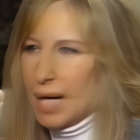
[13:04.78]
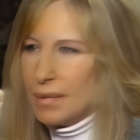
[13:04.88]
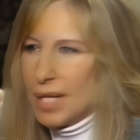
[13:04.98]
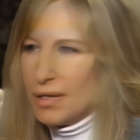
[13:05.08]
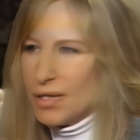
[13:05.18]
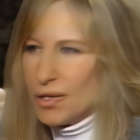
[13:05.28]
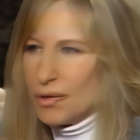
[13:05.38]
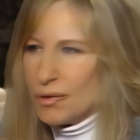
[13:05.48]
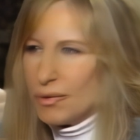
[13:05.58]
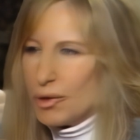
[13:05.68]
I'm uh, just
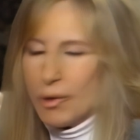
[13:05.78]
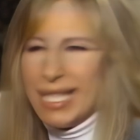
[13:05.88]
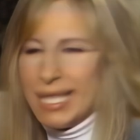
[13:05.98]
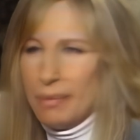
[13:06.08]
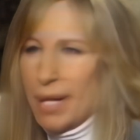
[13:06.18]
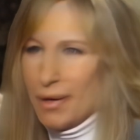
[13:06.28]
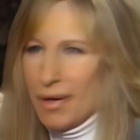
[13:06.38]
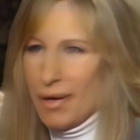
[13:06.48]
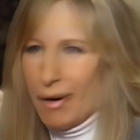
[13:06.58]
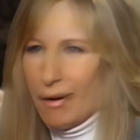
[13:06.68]
treated better
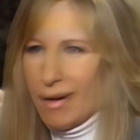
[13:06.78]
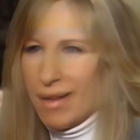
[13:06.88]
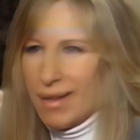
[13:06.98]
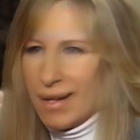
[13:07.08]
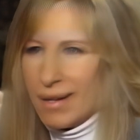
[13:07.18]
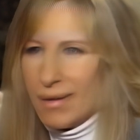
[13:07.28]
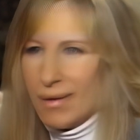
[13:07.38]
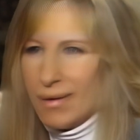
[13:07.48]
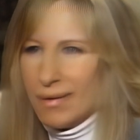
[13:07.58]
there, I think, you know?